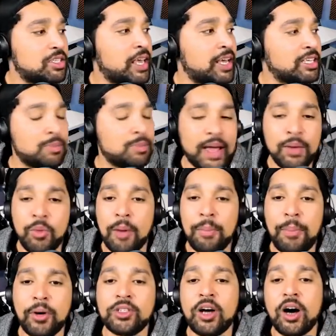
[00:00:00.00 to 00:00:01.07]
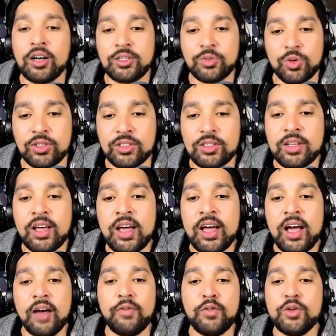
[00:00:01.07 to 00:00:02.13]
explain what a podcast was
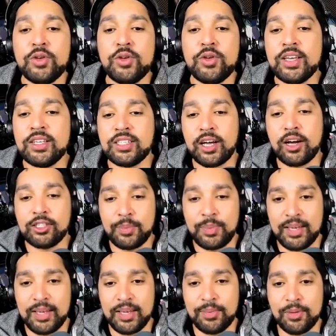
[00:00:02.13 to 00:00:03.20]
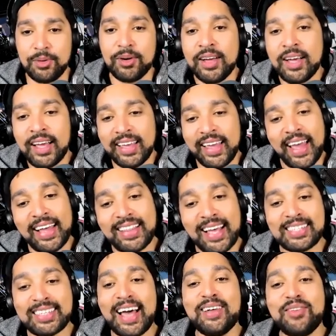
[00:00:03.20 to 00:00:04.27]
a few years ago to people. Yeah, that's
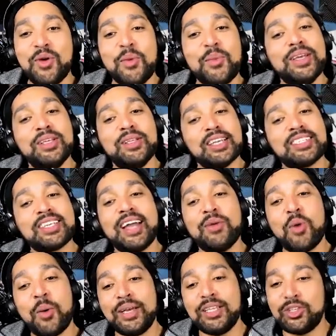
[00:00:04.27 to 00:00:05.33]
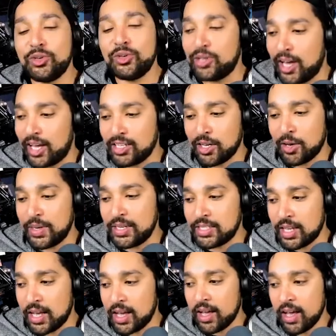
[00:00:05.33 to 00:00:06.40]
kind of what we do. Yeah, so
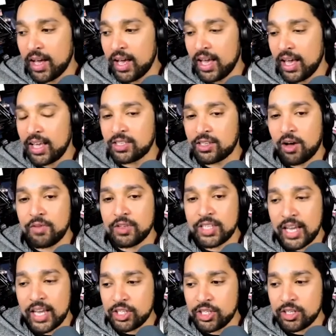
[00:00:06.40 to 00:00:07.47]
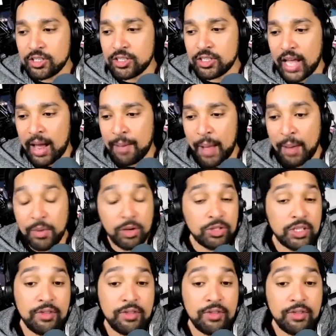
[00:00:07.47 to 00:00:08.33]
it's conversations, and we also have